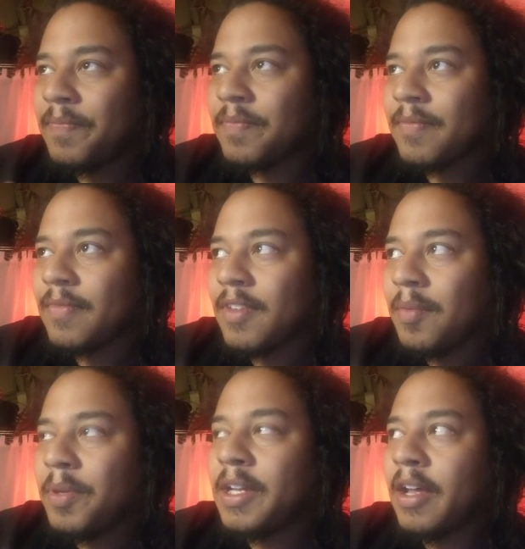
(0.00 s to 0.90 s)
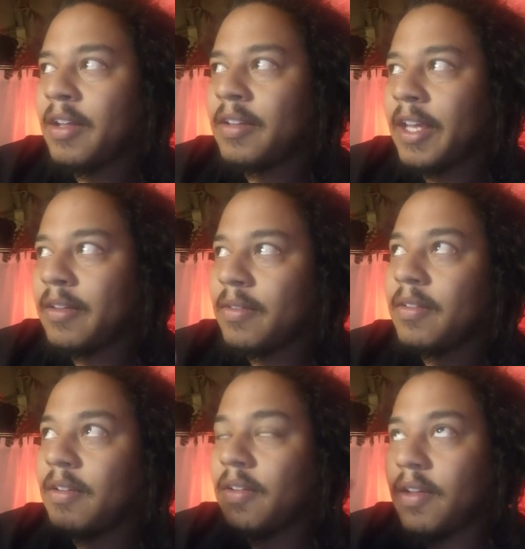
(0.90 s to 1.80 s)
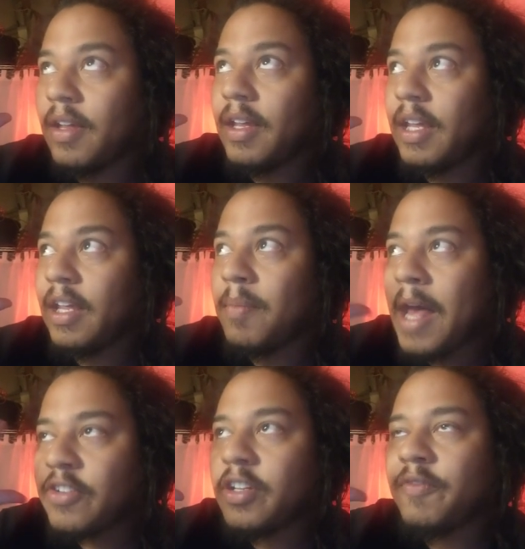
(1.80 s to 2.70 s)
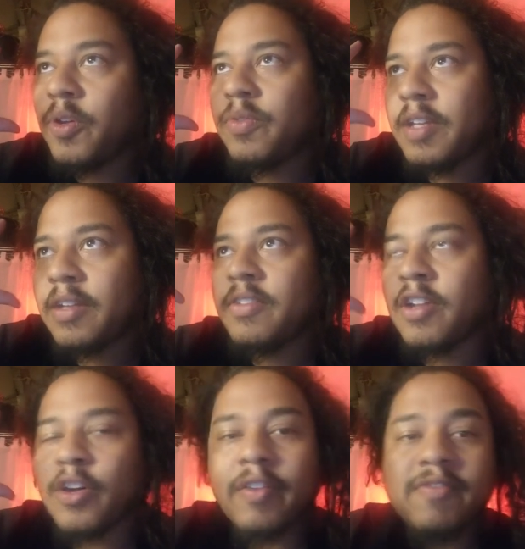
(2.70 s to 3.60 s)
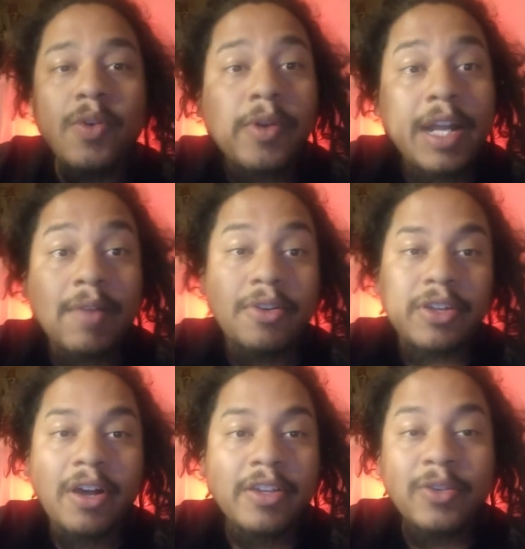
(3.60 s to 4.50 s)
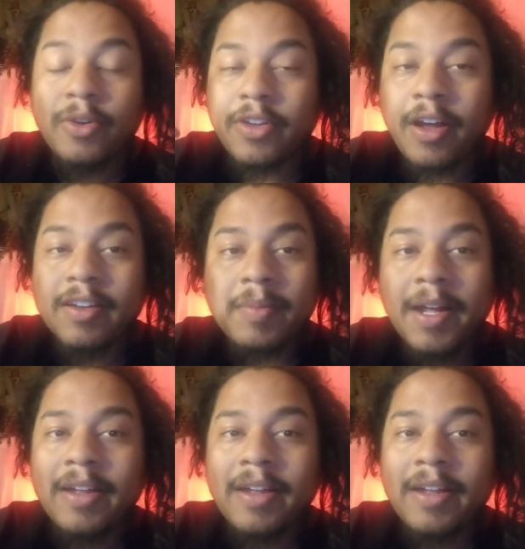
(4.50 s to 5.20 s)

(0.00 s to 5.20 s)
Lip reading: but yeah, like, imagine if you didn't know, if no one ever taught you